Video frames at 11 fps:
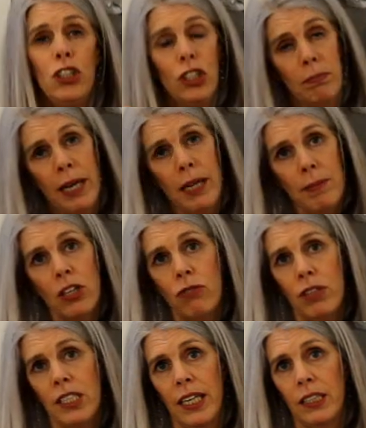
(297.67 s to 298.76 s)
She may be
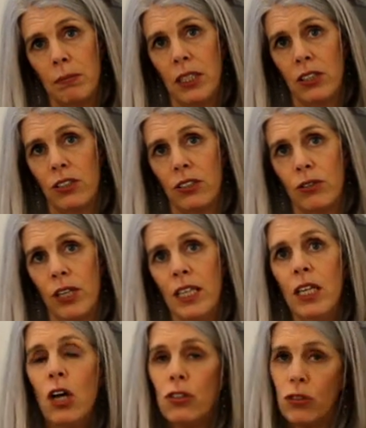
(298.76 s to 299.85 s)
3 centimetres, okay?
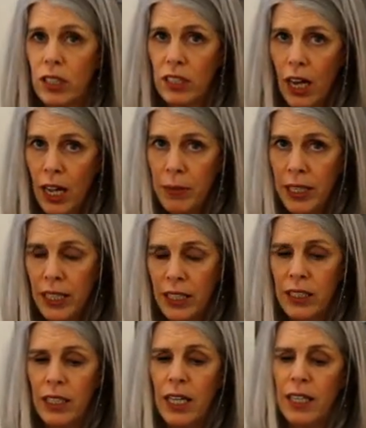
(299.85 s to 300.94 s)
So the timing
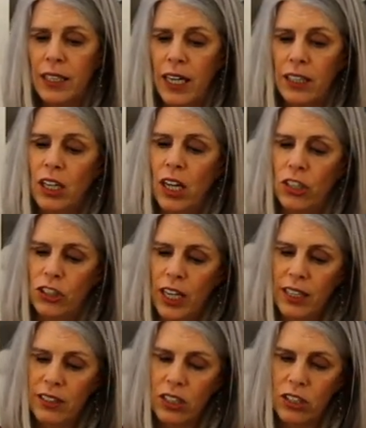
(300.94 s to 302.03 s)
is that she
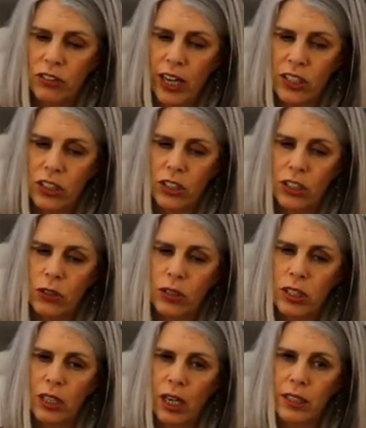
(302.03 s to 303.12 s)
has a contraction, so it's
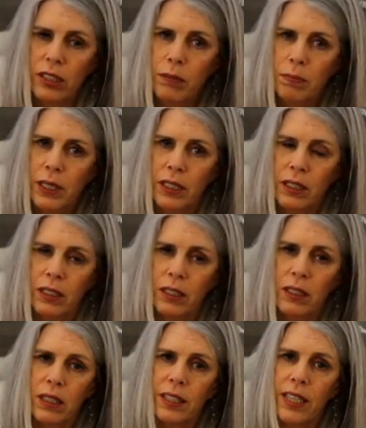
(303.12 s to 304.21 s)
starting to build,
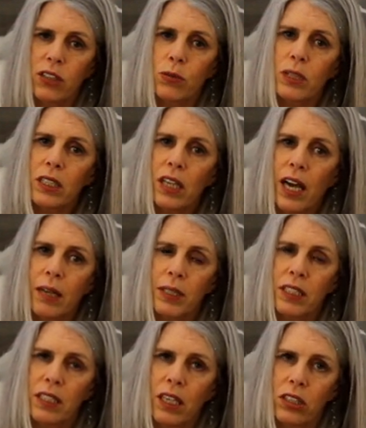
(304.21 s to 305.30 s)
and that's when the timing
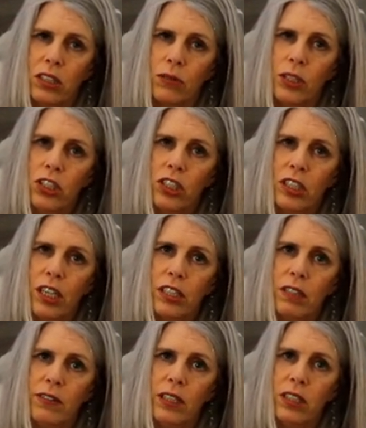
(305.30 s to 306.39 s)
starts. So when she starts
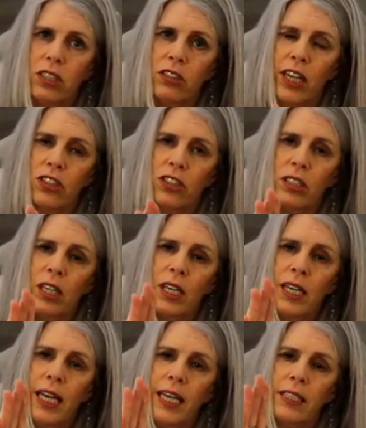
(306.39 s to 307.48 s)
to feel the contraction,
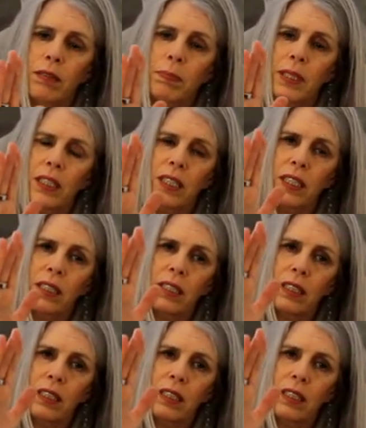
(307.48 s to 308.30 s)
it's building,